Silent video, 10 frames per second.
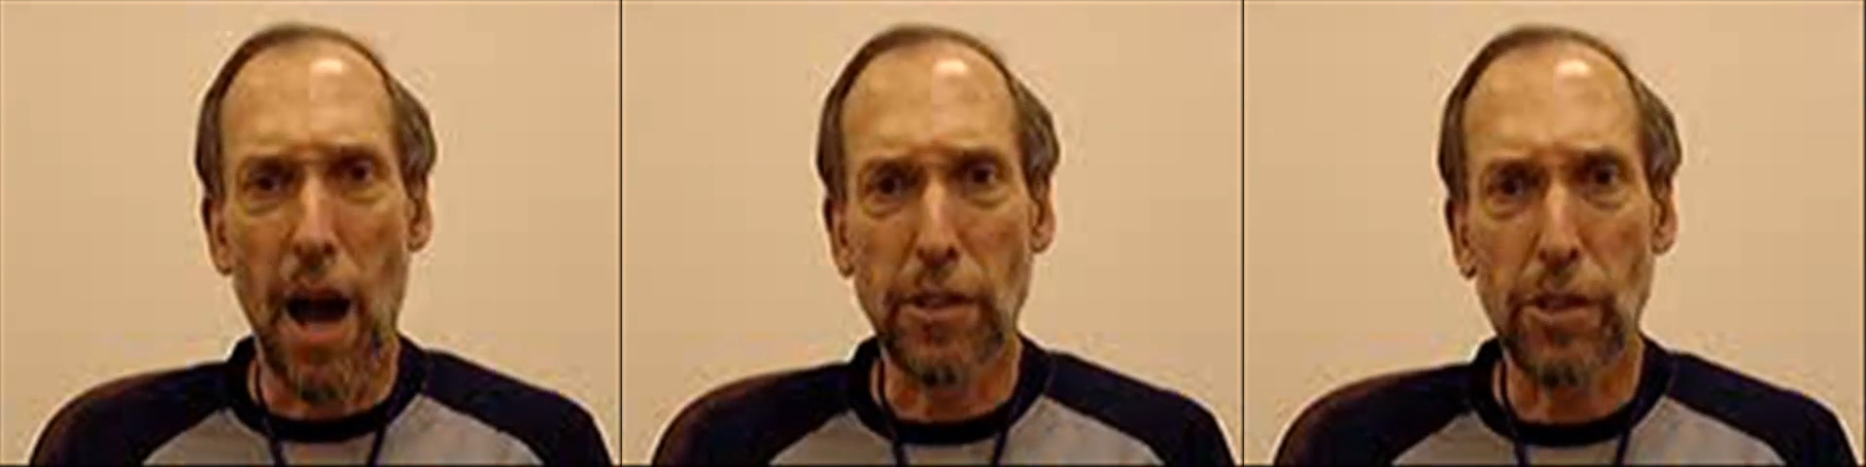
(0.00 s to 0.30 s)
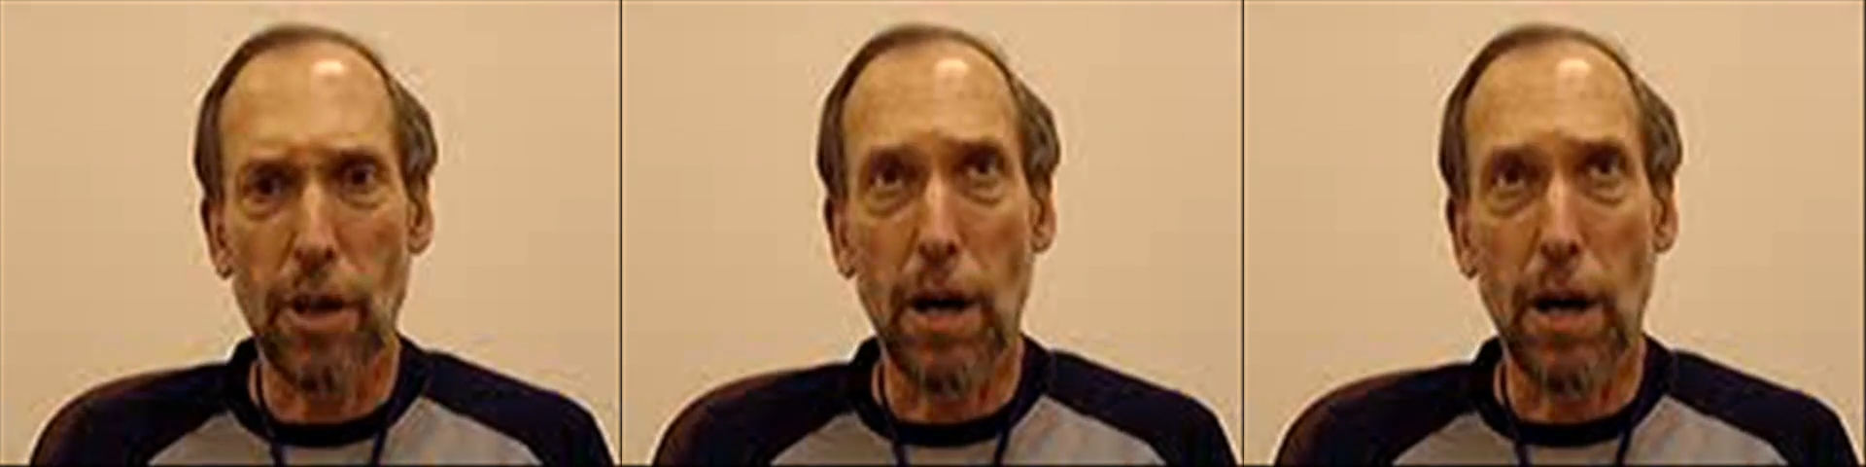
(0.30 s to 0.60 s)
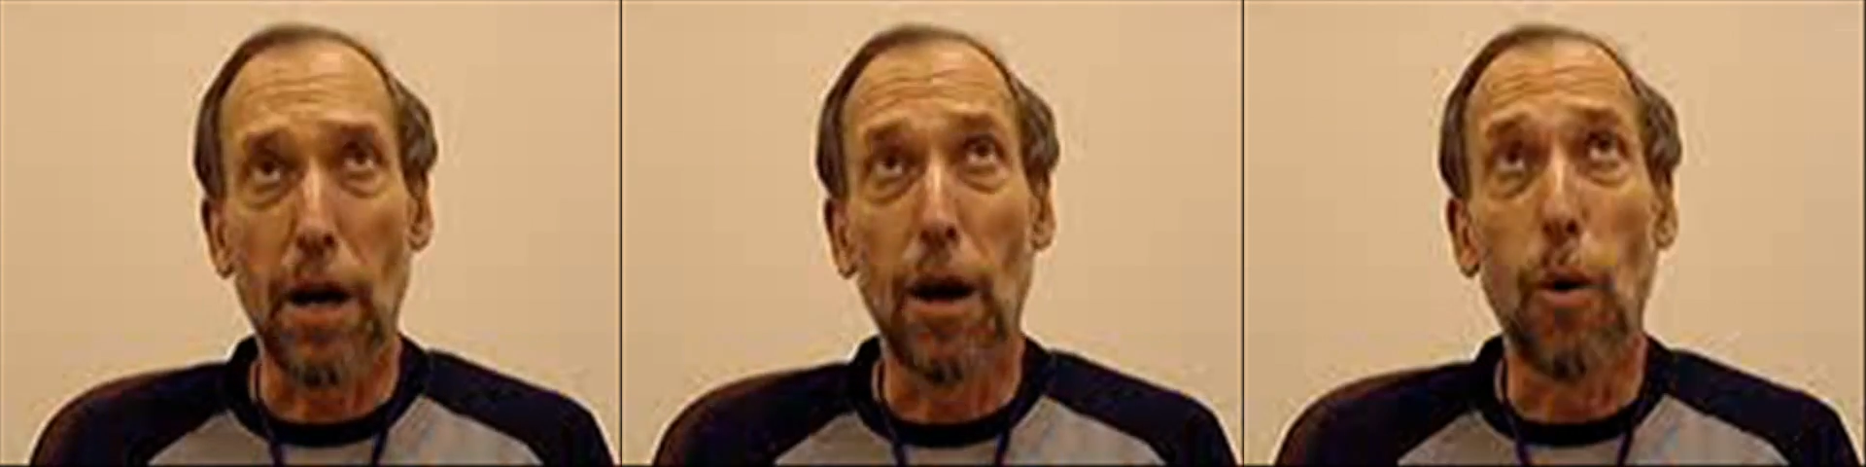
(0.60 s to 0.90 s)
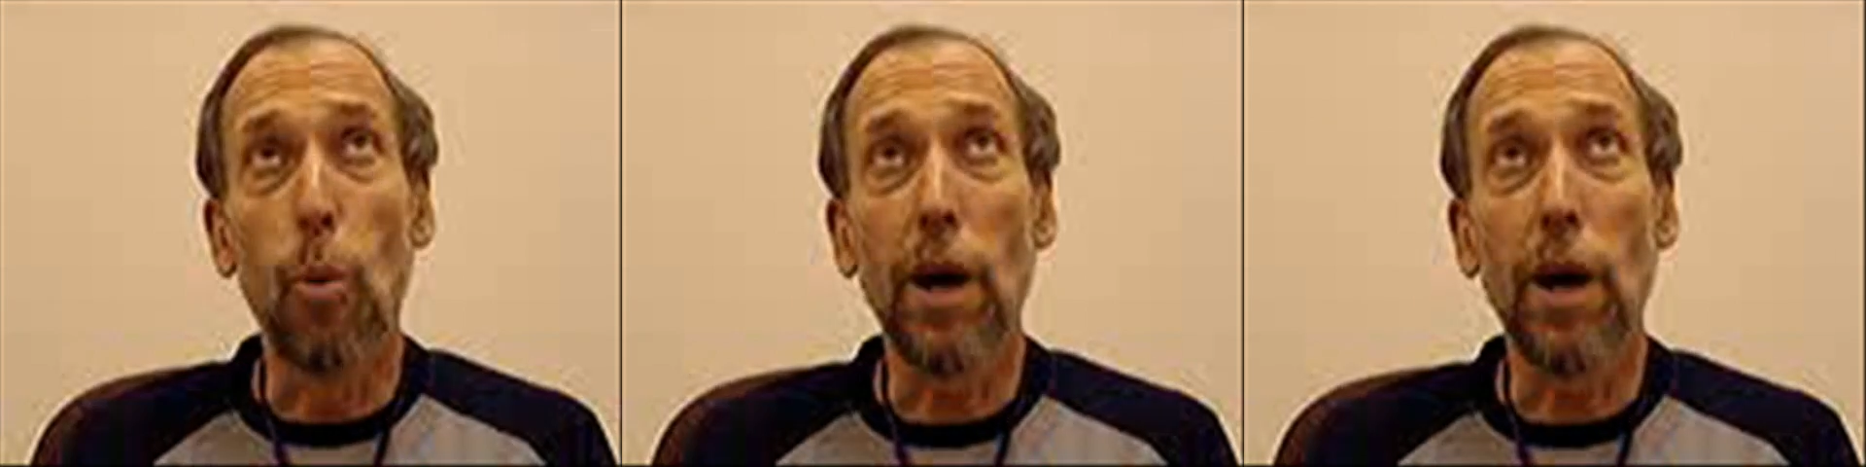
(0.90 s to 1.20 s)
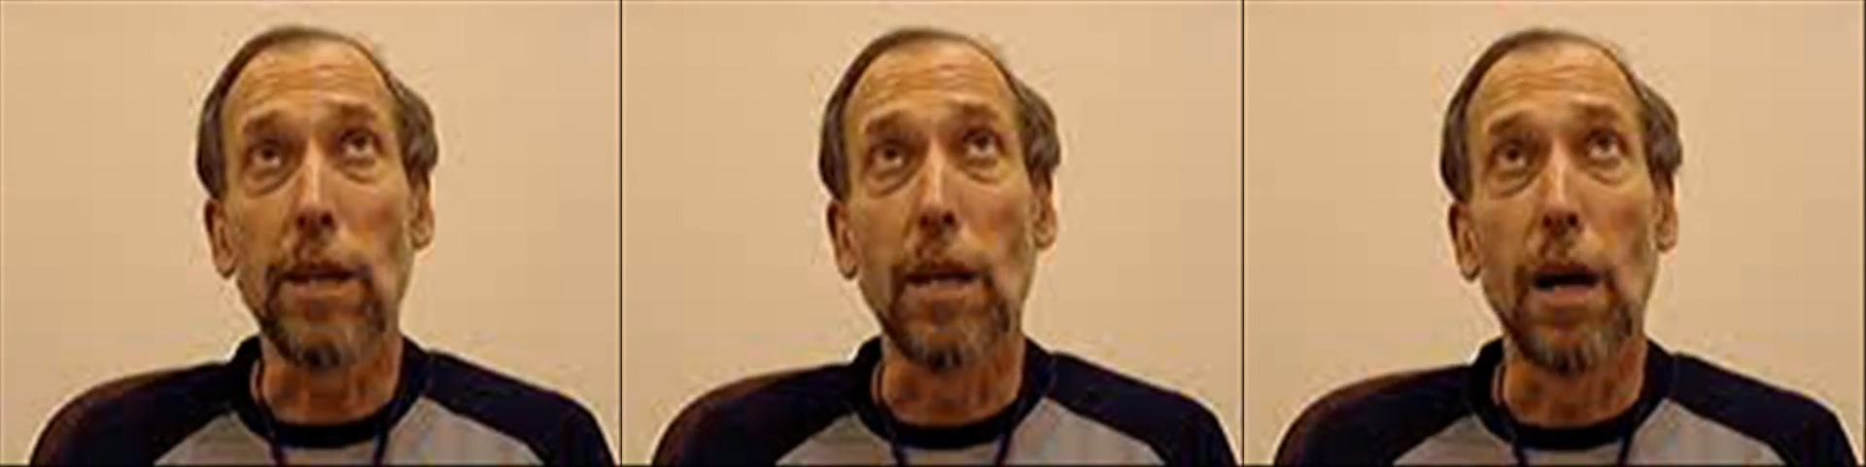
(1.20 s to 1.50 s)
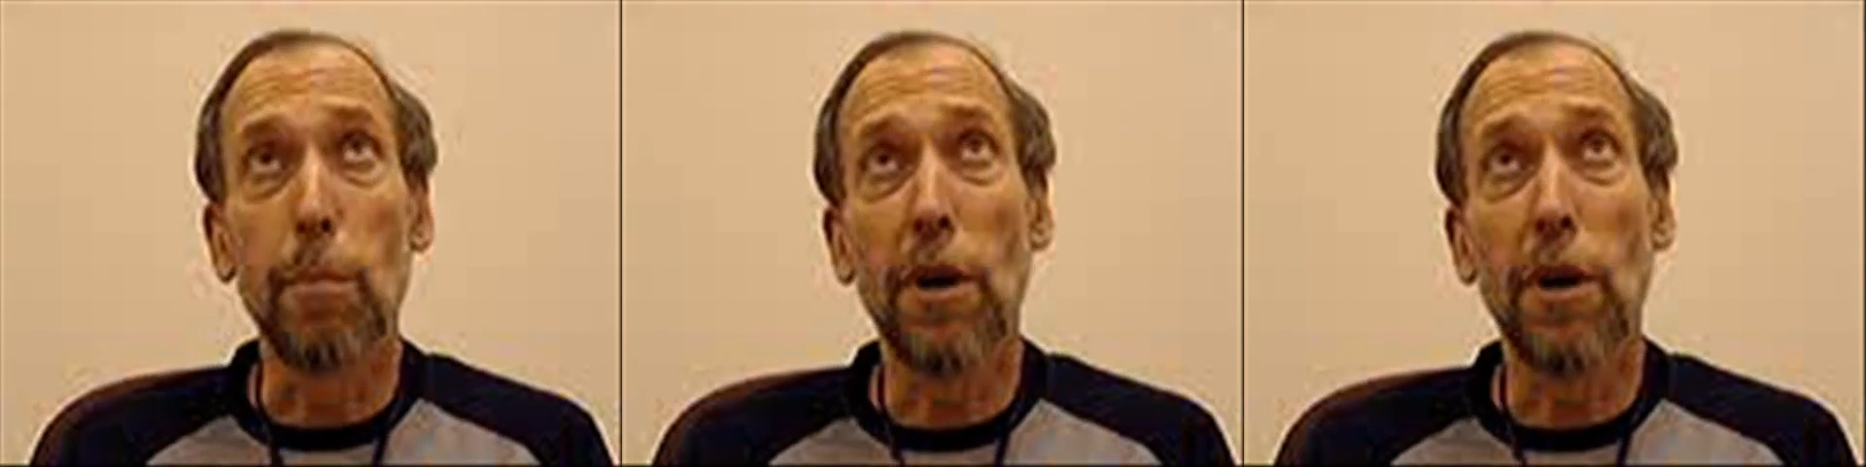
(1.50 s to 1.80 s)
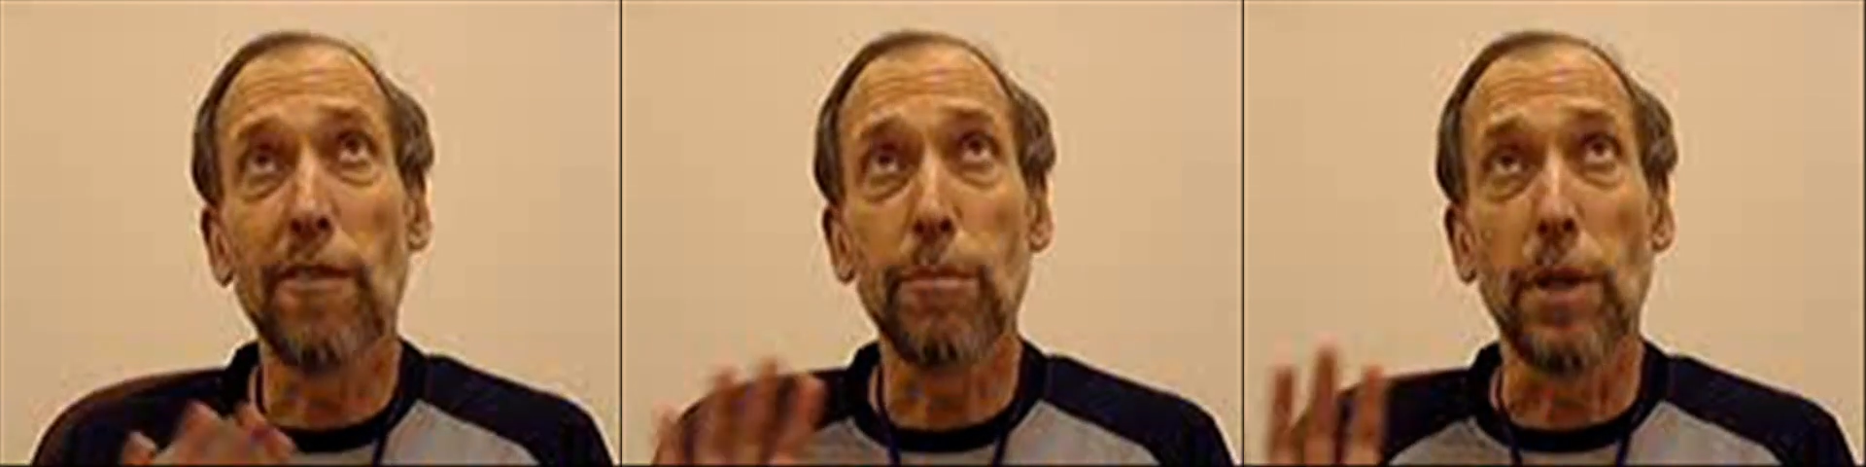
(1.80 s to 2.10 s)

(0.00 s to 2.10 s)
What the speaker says: I saw light above